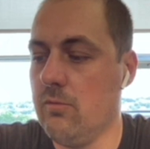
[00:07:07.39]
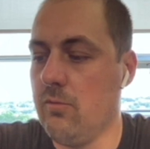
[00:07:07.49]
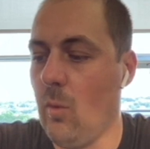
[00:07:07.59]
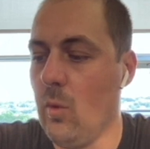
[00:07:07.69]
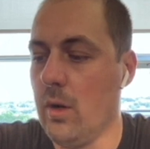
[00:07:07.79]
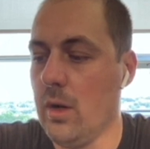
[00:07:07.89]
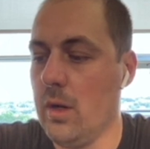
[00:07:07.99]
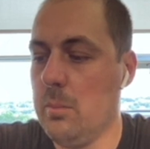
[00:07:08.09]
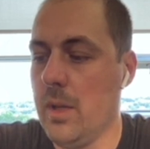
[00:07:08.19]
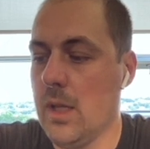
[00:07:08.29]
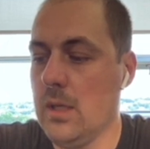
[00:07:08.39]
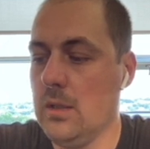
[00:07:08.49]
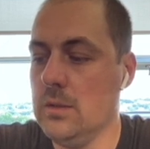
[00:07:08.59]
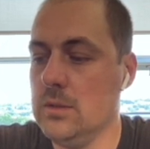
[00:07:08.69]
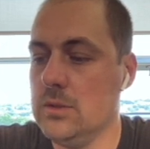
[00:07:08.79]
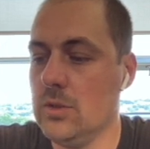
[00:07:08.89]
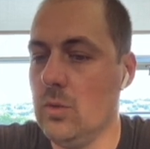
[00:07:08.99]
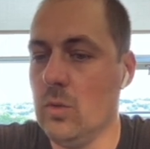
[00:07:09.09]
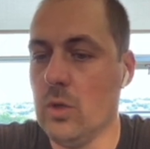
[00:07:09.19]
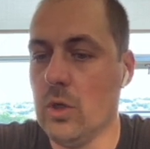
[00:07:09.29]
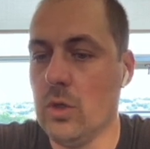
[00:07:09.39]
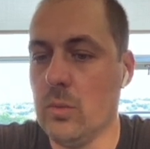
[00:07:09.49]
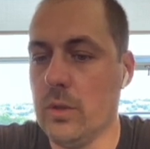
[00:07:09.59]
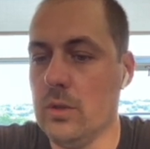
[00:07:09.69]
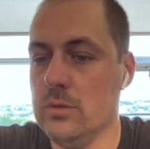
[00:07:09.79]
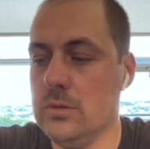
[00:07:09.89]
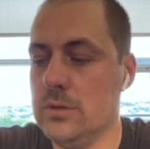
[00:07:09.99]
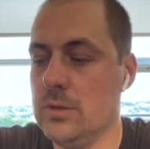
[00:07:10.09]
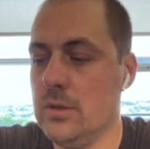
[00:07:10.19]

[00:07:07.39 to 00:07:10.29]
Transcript: 4 panes or windows.